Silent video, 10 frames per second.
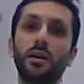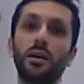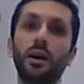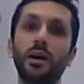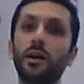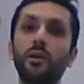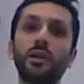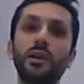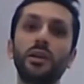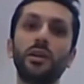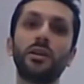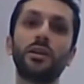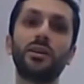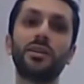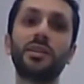I can only
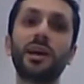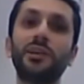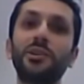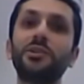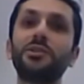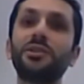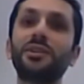tell you,